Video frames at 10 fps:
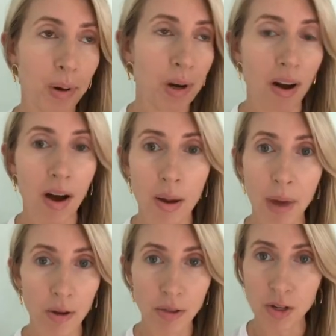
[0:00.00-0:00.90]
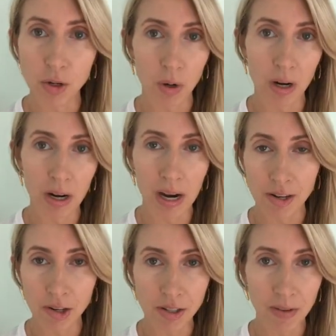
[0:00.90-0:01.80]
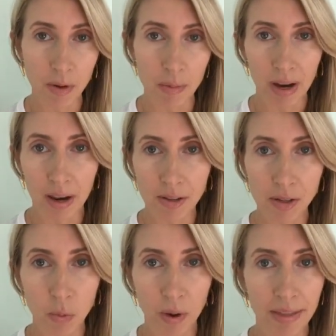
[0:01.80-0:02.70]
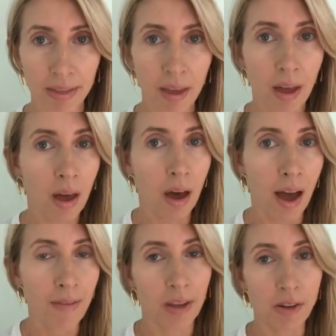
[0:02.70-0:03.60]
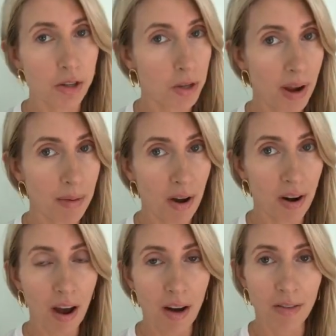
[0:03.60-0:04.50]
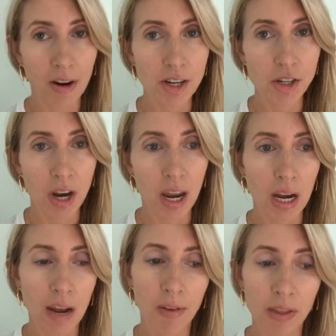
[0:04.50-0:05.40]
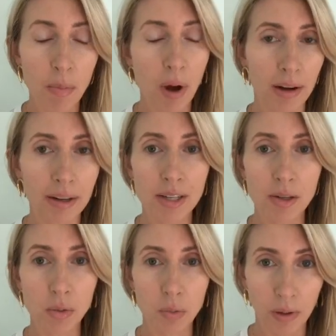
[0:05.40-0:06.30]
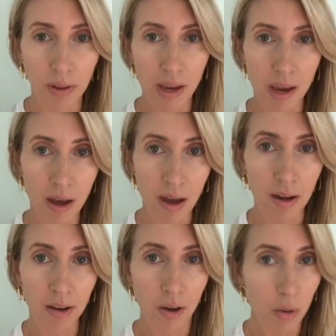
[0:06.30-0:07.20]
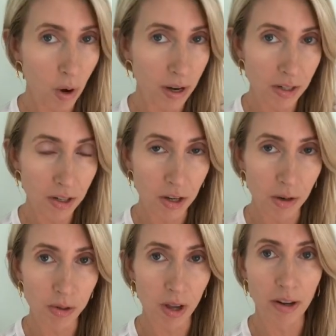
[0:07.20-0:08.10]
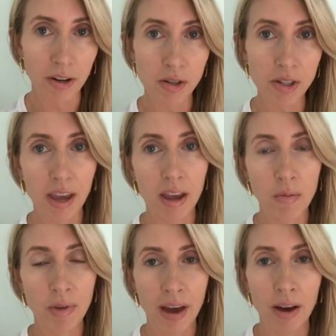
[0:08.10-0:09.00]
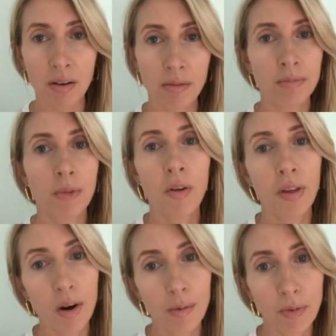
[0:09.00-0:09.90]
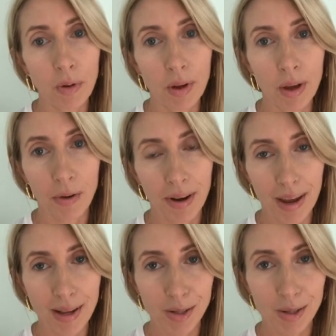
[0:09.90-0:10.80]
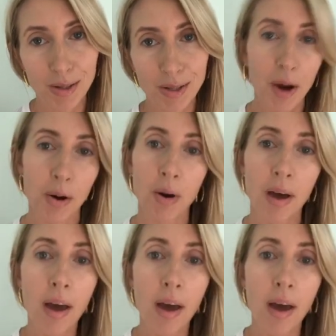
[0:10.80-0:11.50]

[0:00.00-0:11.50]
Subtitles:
put it on, I'm out the door in just a few minutes with, I feel like, just the right amount of coverage. And I feel like the product is really a good one to use on your skin without all the harmful ingredients. So